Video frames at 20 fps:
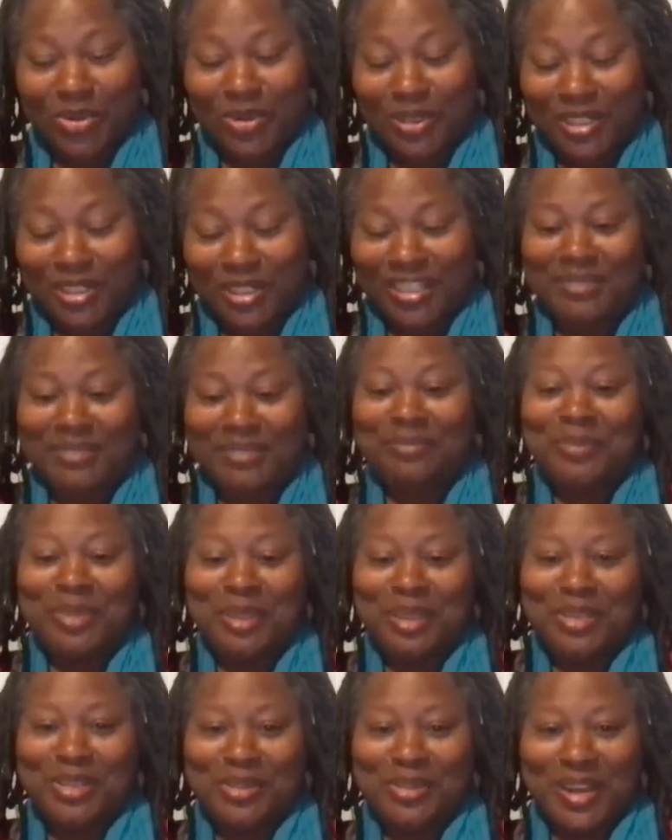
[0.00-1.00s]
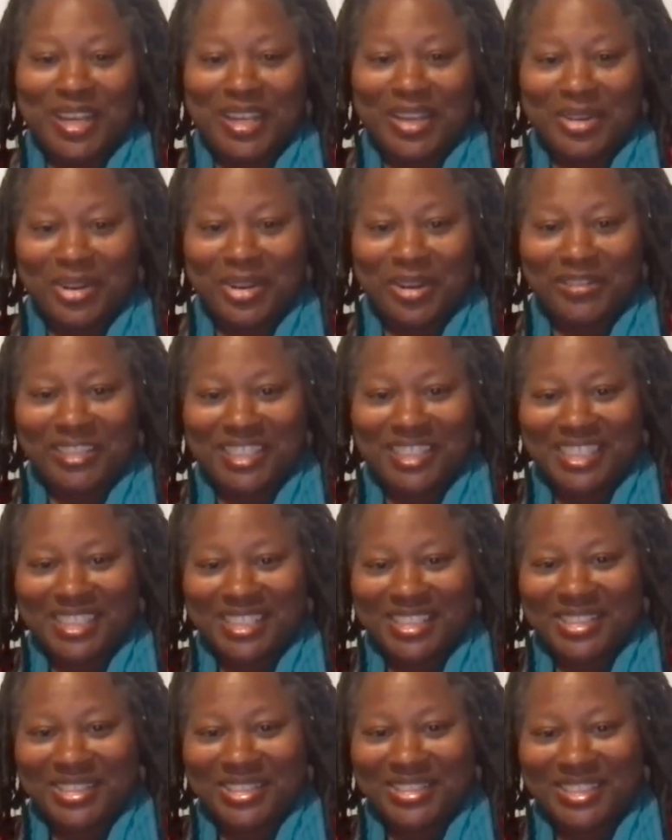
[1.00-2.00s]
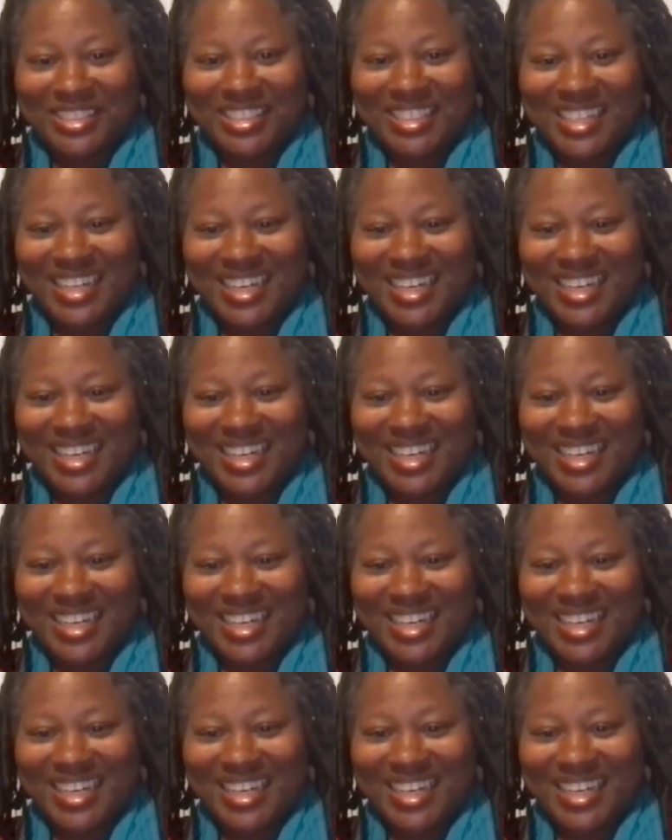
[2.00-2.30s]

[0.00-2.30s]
join. So I encourage you